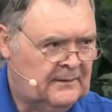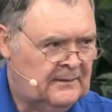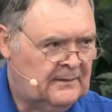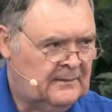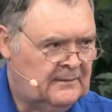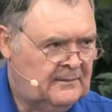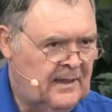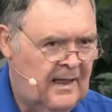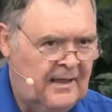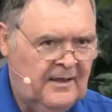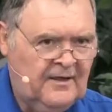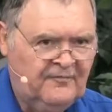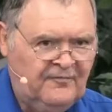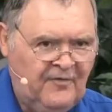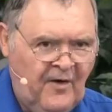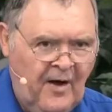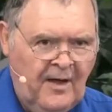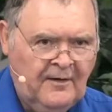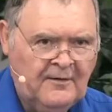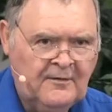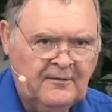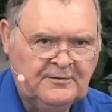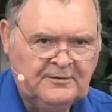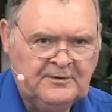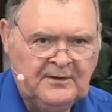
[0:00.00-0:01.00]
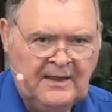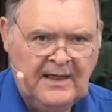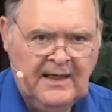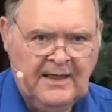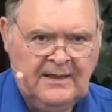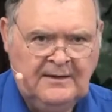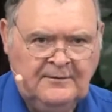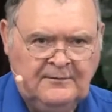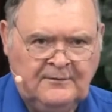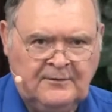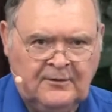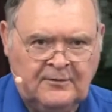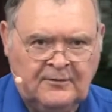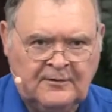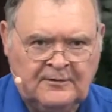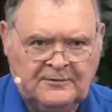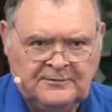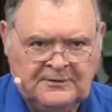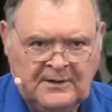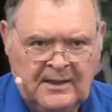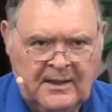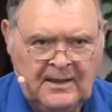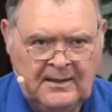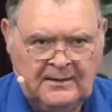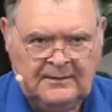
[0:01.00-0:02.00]
Now the father said to the
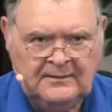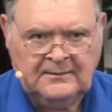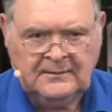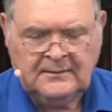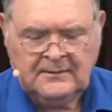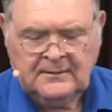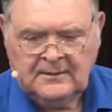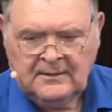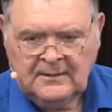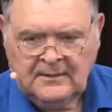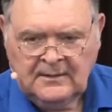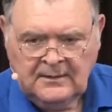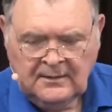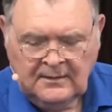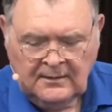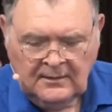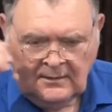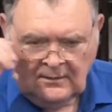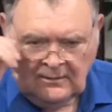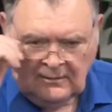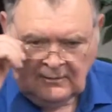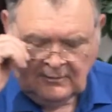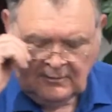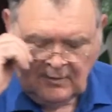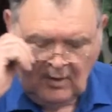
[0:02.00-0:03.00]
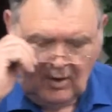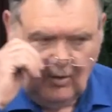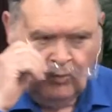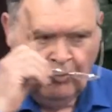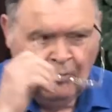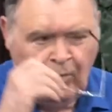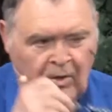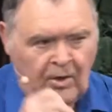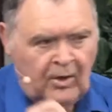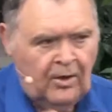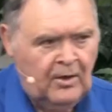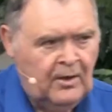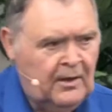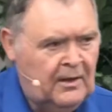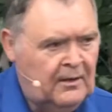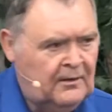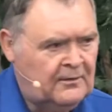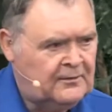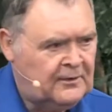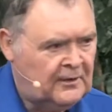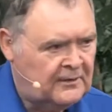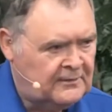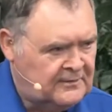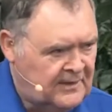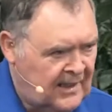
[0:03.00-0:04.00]
son, go work
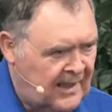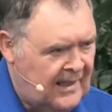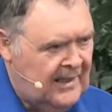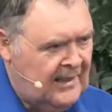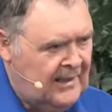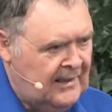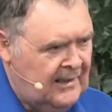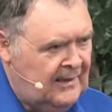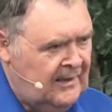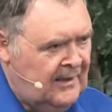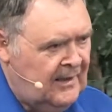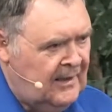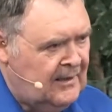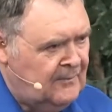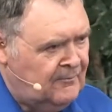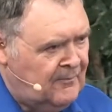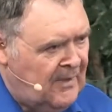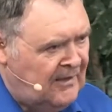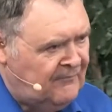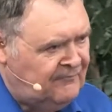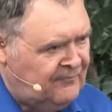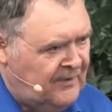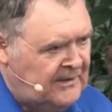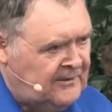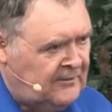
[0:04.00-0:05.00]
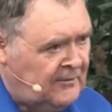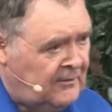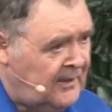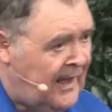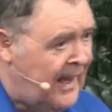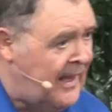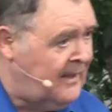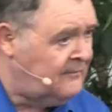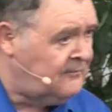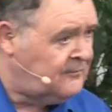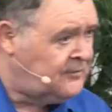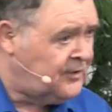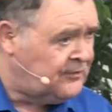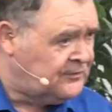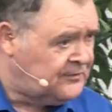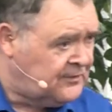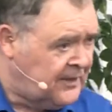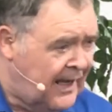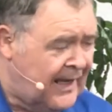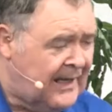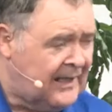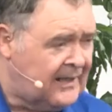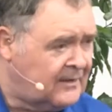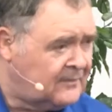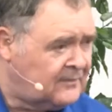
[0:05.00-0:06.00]
today in my vineyard. That
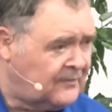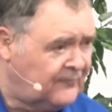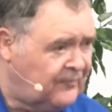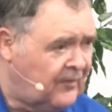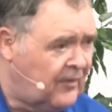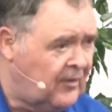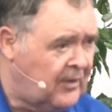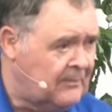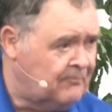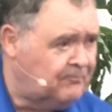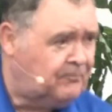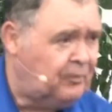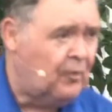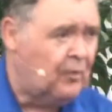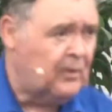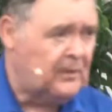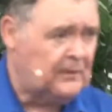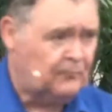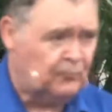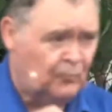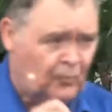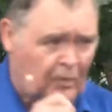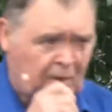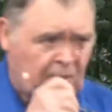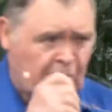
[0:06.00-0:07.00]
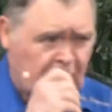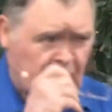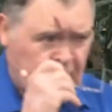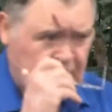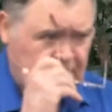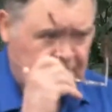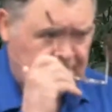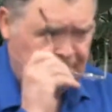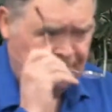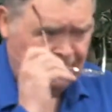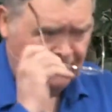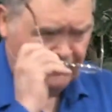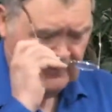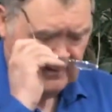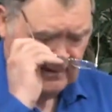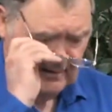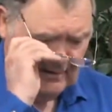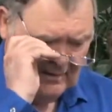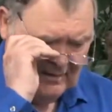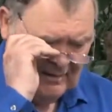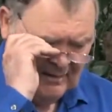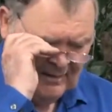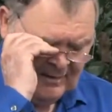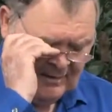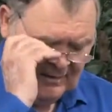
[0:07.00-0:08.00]
today is a very important word,
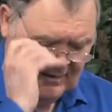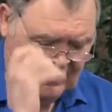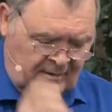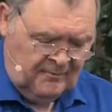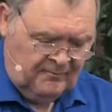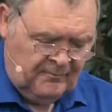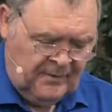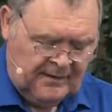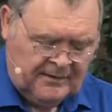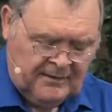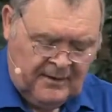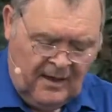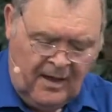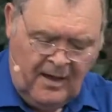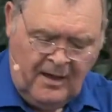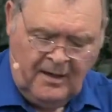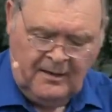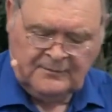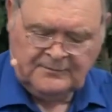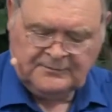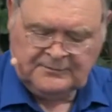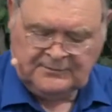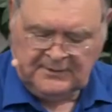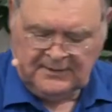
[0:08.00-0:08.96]
because